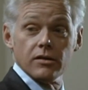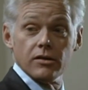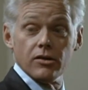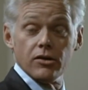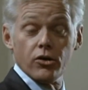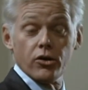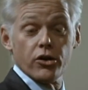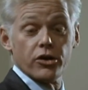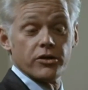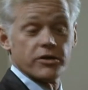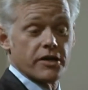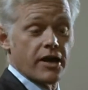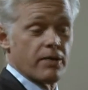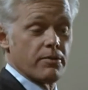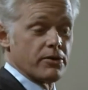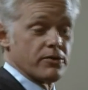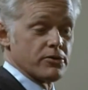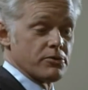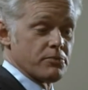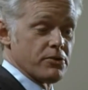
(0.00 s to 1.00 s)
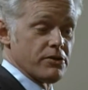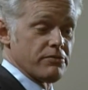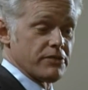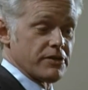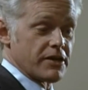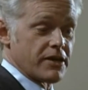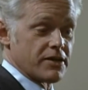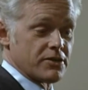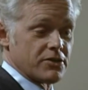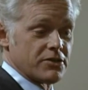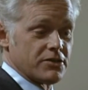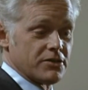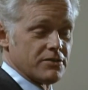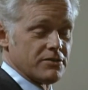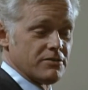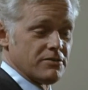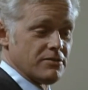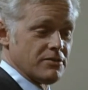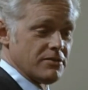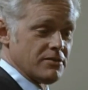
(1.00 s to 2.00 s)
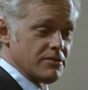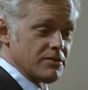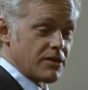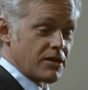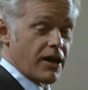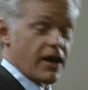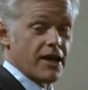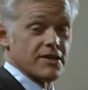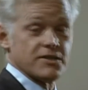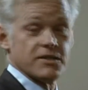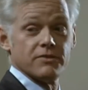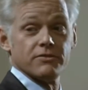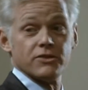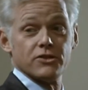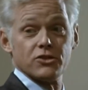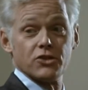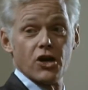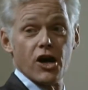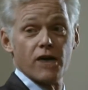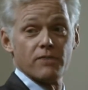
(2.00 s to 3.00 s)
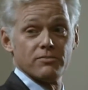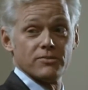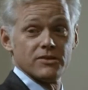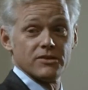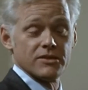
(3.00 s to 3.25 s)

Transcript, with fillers: Boy, your timing was perfect, Hutchinson. The class never stopped.